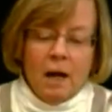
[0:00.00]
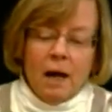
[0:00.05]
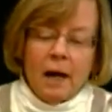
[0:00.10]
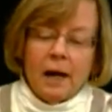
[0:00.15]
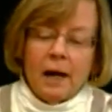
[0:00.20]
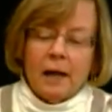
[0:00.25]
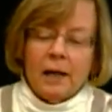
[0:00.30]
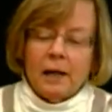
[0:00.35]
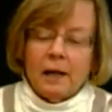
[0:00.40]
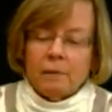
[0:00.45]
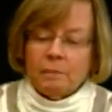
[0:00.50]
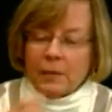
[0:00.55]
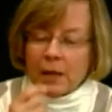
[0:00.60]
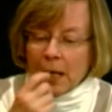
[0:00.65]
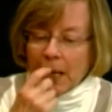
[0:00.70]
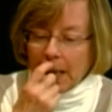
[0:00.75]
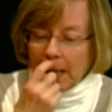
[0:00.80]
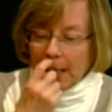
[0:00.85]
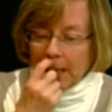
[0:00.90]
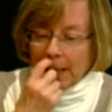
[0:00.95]
Um,
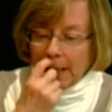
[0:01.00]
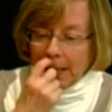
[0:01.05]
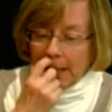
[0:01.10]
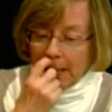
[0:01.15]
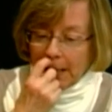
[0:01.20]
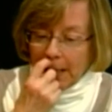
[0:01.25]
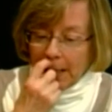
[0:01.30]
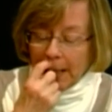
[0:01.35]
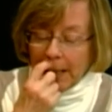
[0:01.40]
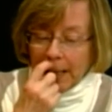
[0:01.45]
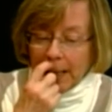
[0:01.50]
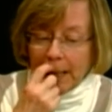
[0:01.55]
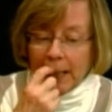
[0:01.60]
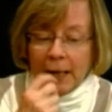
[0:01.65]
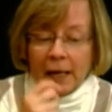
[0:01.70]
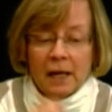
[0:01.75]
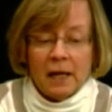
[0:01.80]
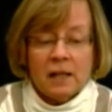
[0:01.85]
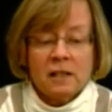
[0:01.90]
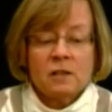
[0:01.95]

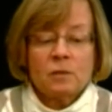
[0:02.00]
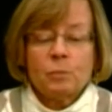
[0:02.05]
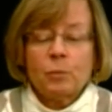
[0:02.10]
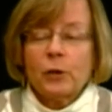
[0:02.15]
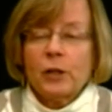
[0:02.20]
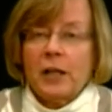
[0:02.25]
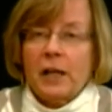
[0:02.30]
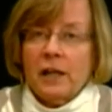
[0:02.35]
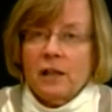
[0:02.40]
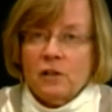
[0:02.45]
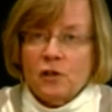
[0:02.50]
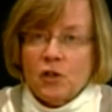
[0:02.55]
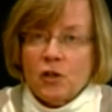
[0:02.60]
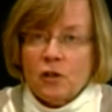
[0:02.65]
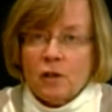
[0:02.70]
he is British,